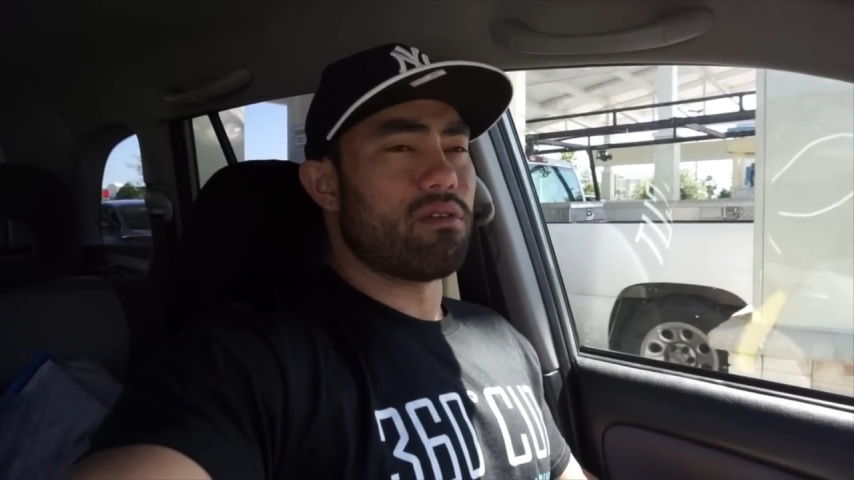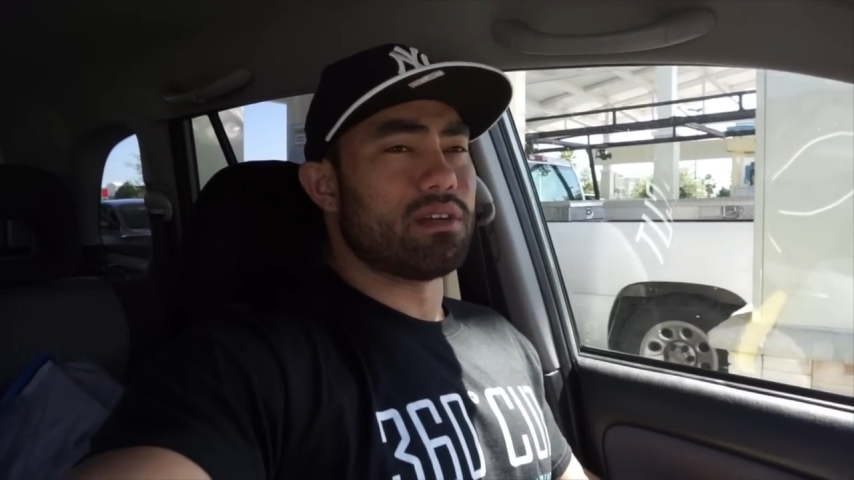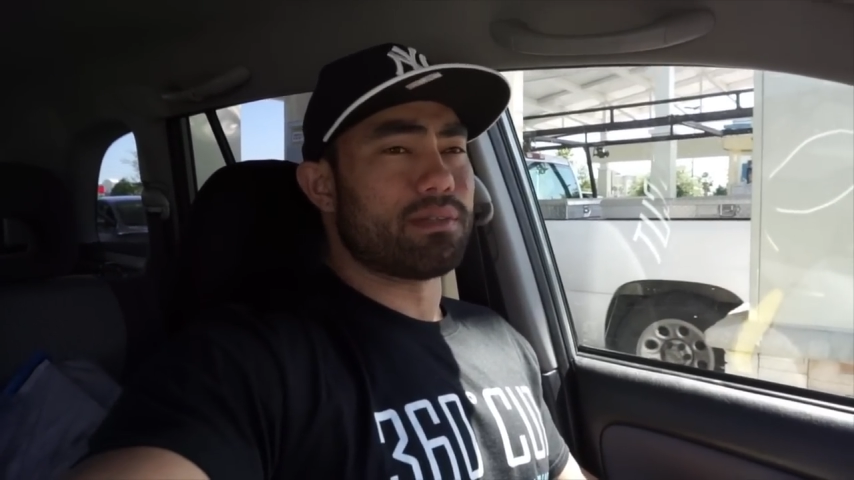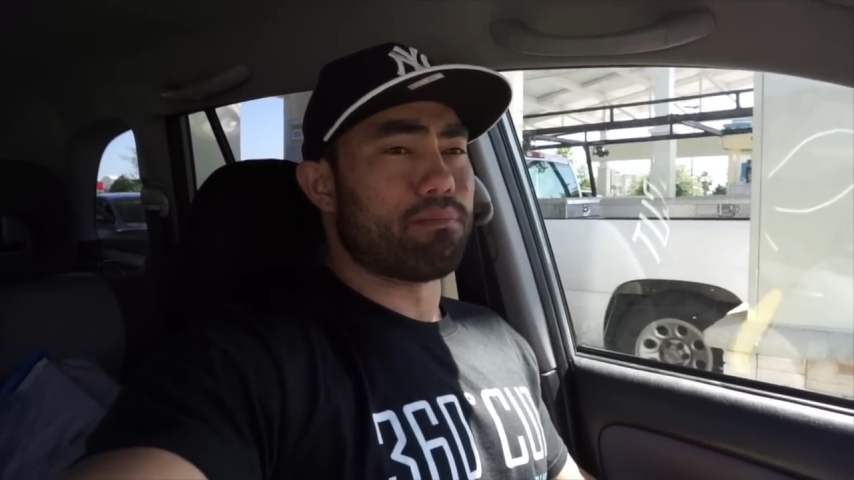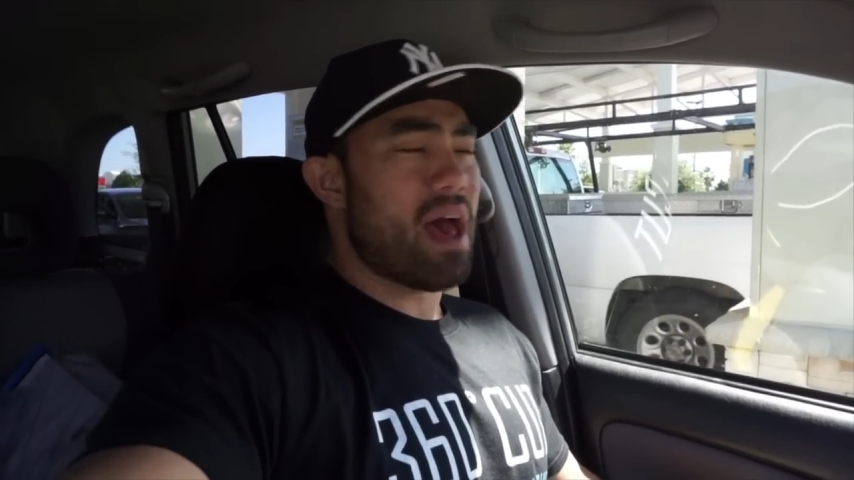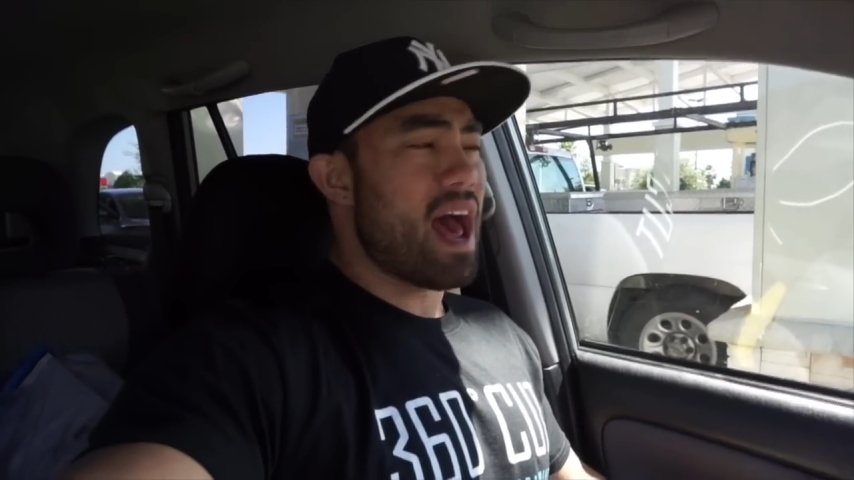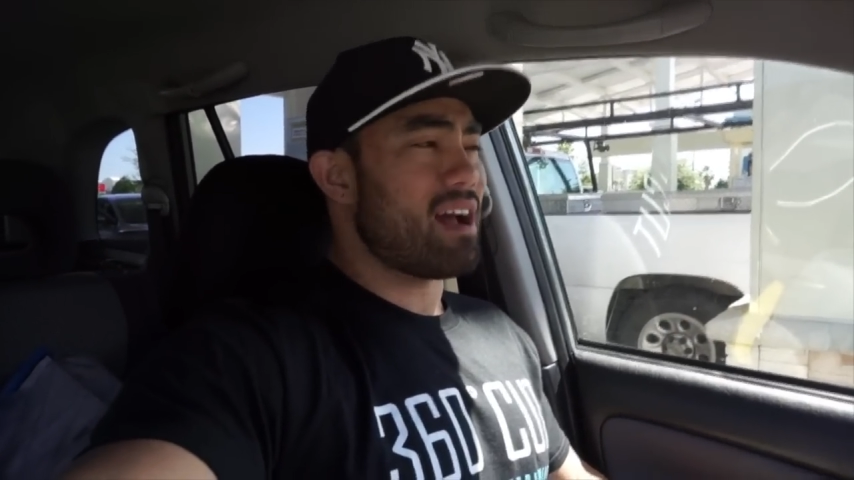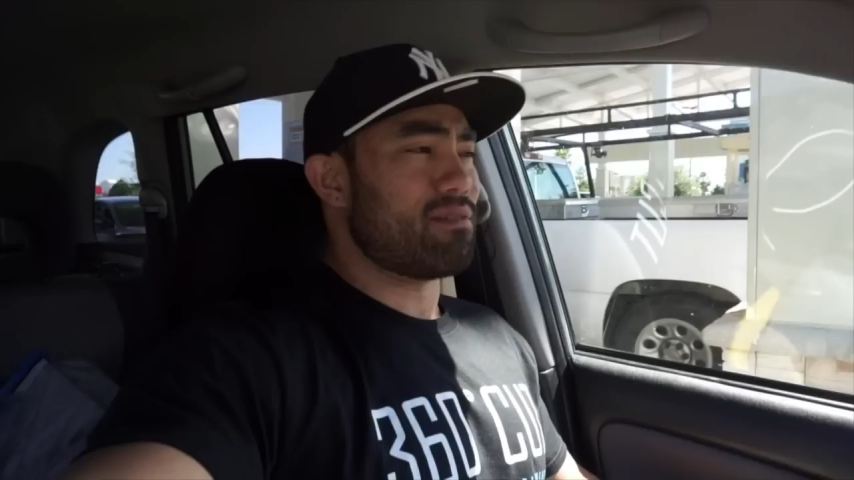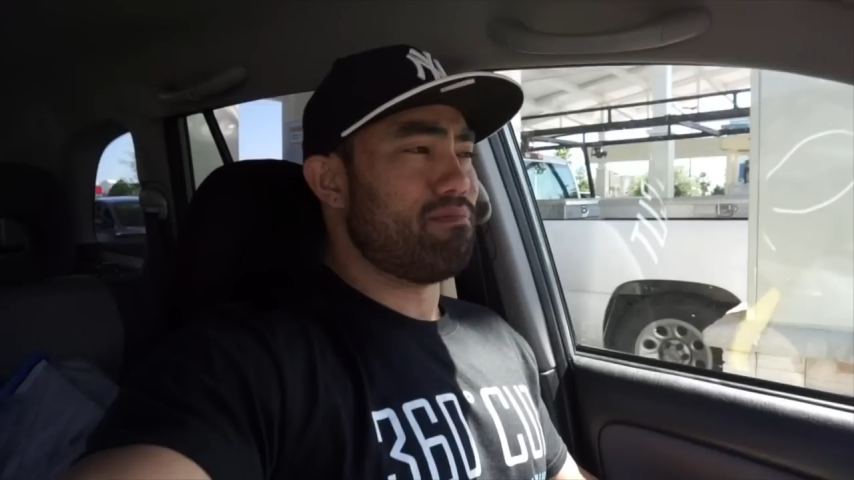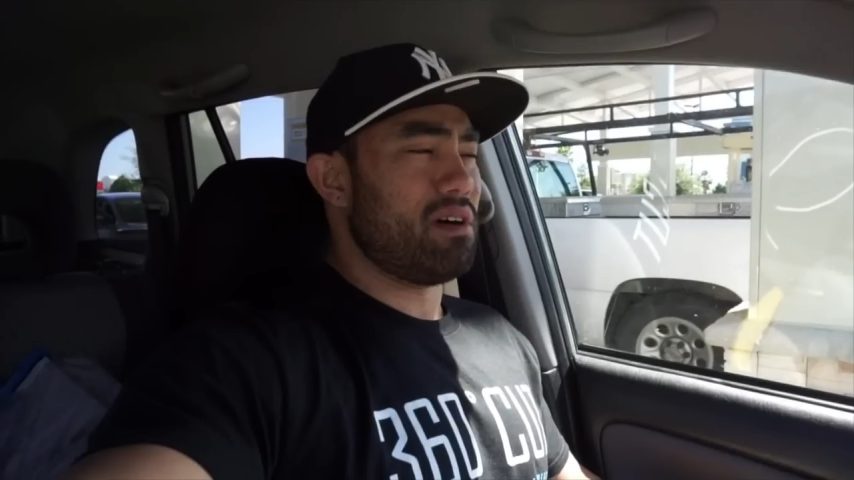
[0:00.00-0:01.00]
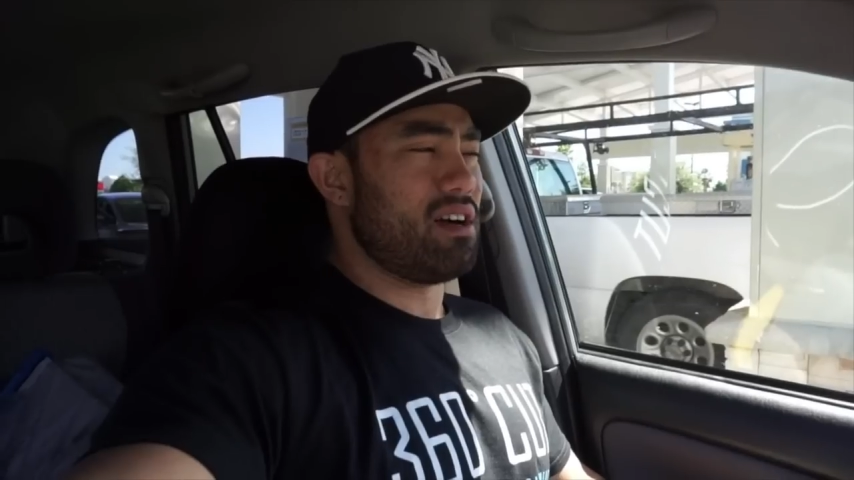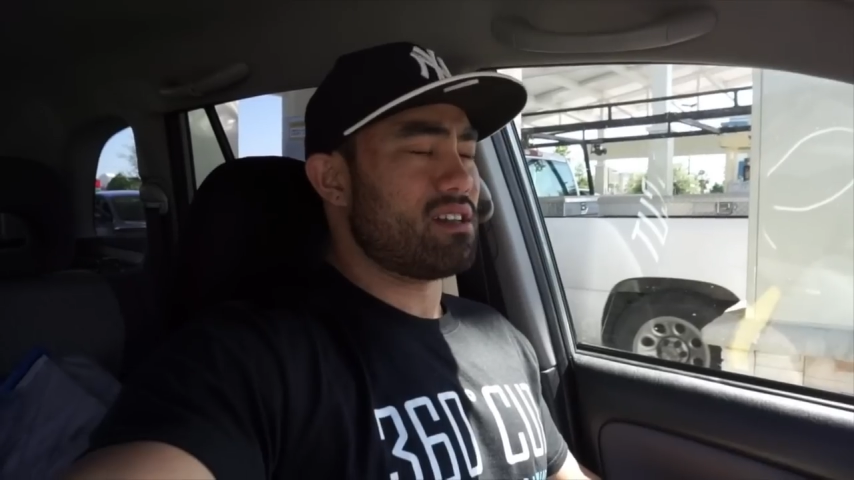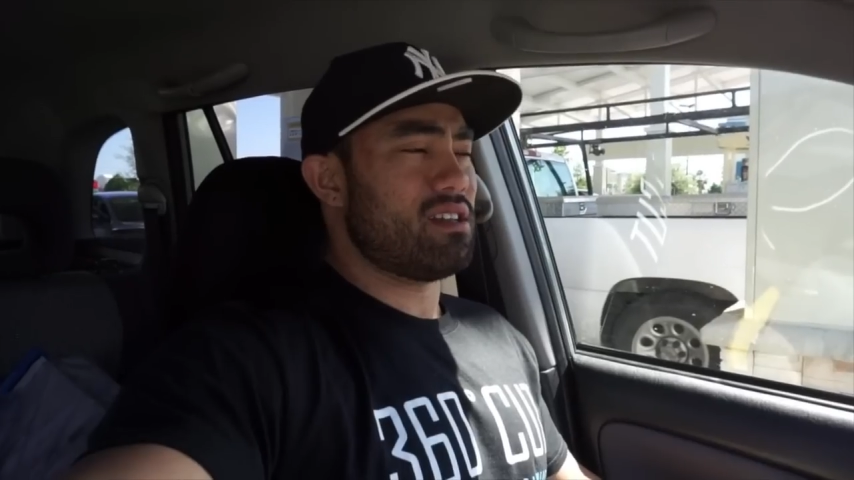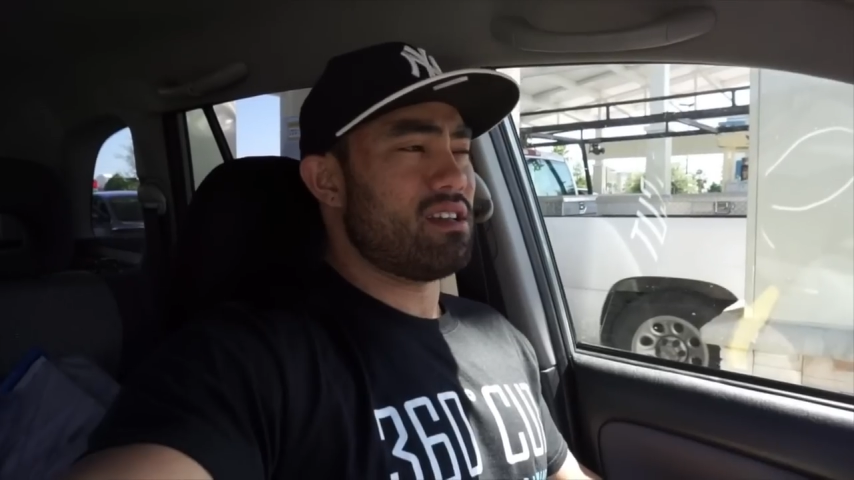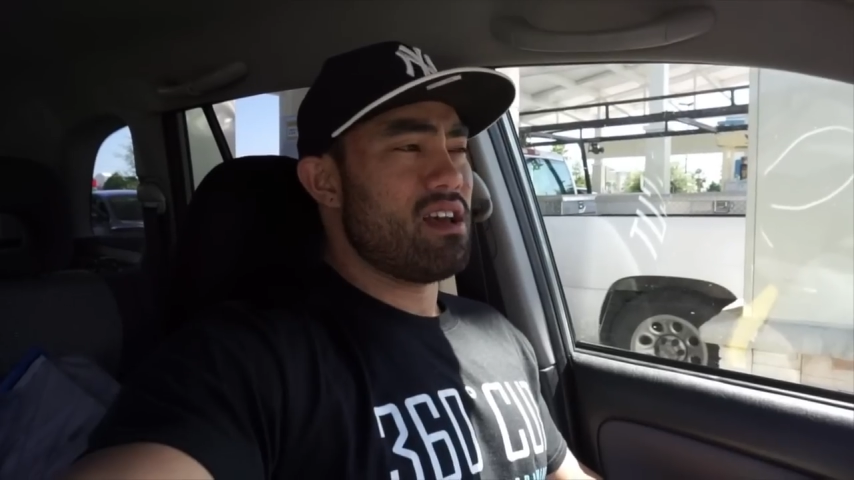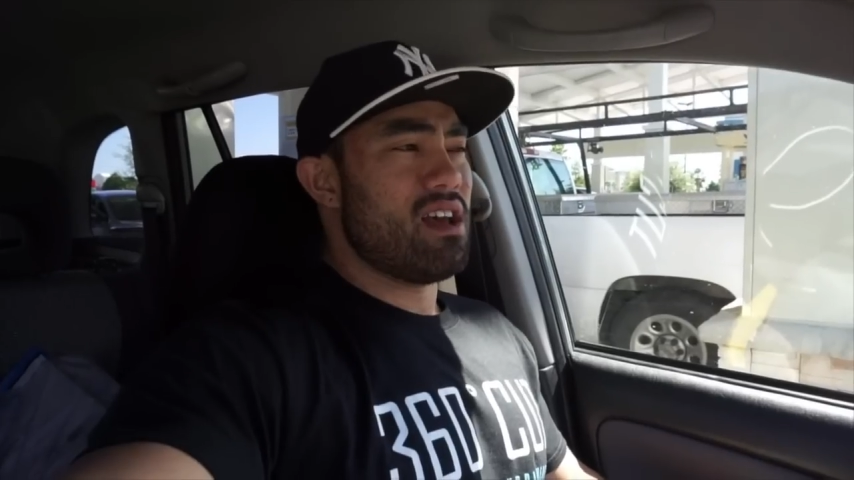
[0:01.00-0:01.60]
was packed, booked.